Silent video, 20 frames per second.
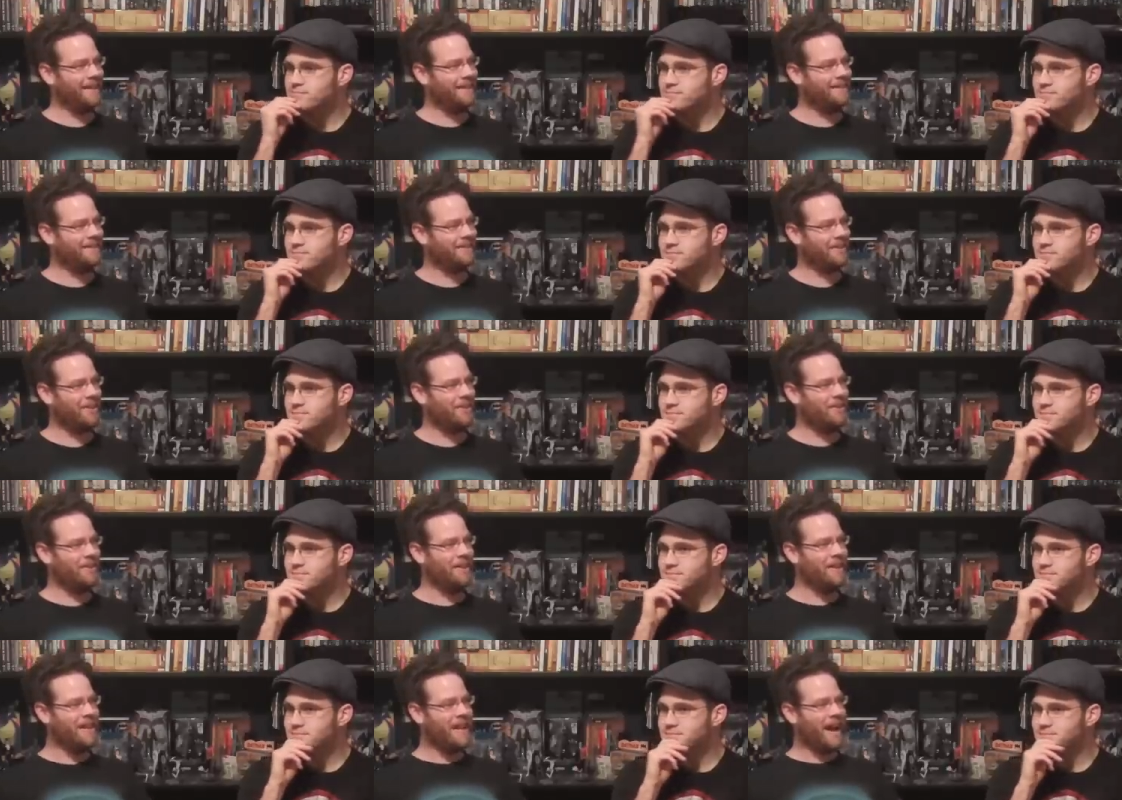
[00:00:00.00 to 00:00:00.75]
Speaker 1: and
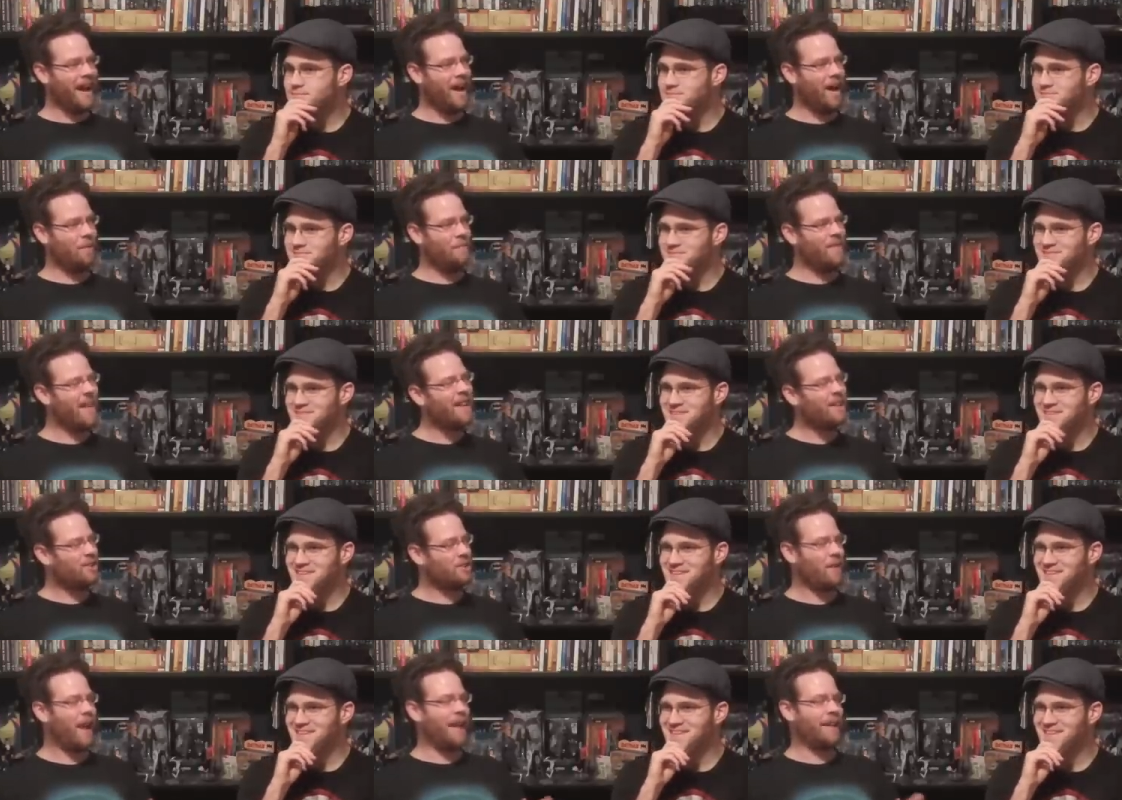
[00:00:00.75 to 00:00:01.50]
so that
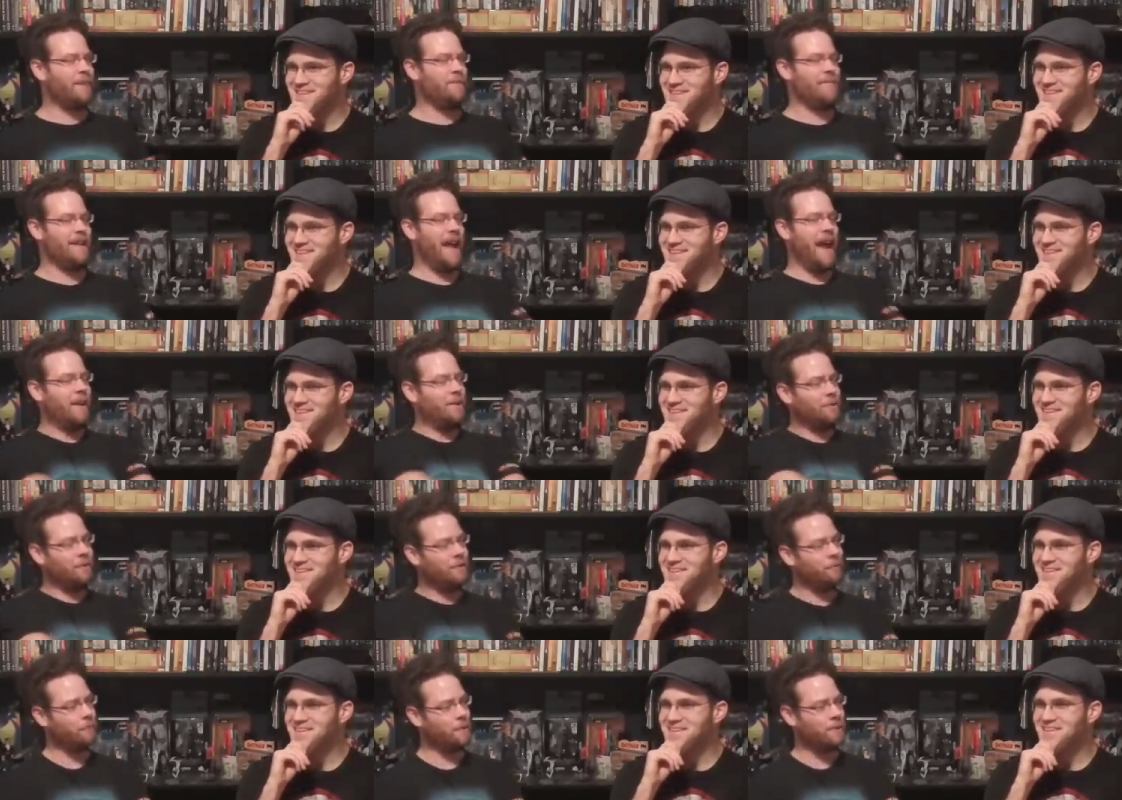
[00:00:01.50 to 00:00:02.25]
distracted me
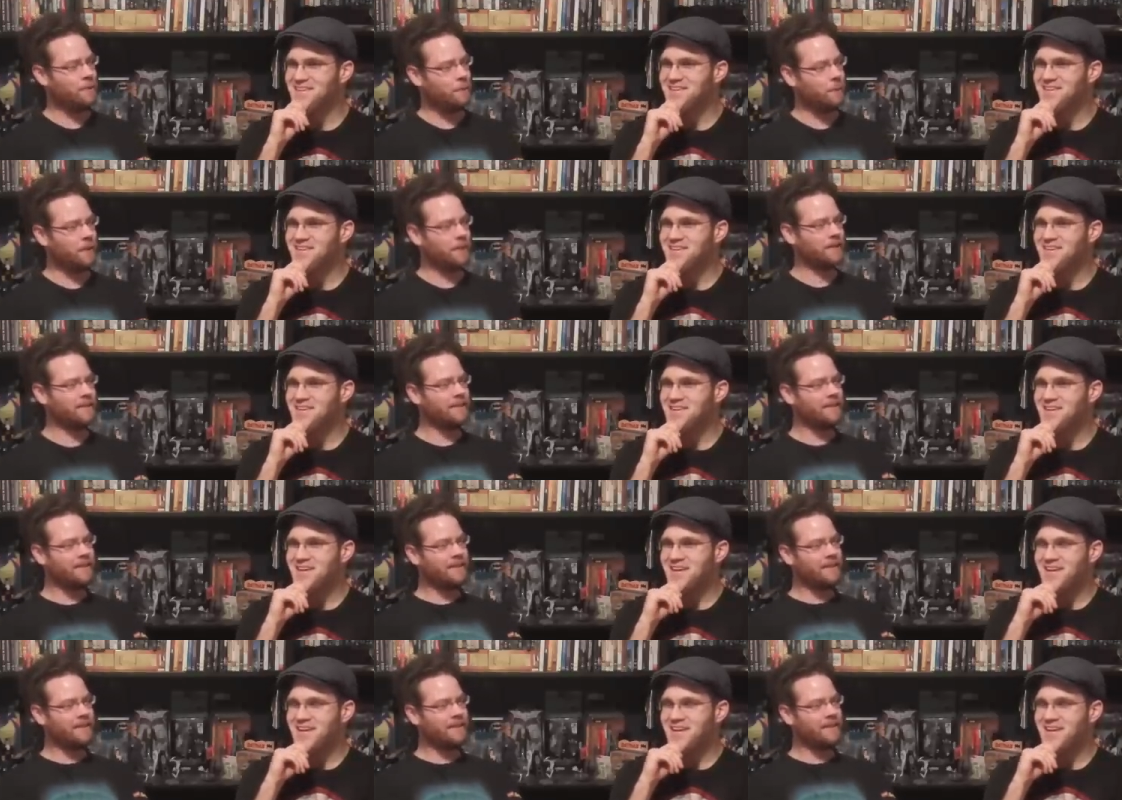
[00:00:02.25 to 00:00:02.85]
actually from this book.